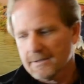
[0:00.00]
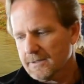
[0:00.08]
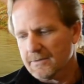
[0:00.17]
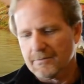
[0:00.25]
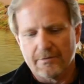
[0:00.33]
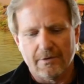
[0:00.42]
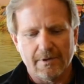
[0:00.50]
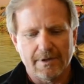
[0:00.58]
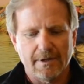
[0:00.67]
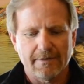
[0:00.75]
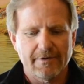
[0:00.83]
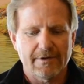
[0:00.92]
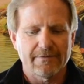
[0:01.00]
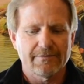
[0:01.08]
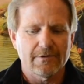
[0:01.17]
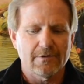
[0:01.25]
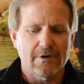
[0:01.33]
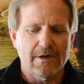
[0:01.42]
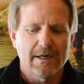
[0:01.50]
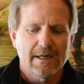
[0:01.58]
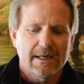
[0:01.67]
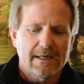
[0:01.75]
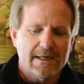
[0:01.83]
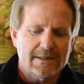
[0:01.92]
you know rolling off on the floor
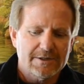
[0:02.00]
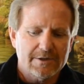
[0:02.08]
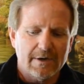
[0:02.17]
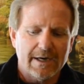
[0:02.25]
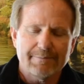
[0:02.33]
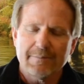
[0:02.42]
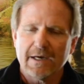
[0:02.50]
and so I,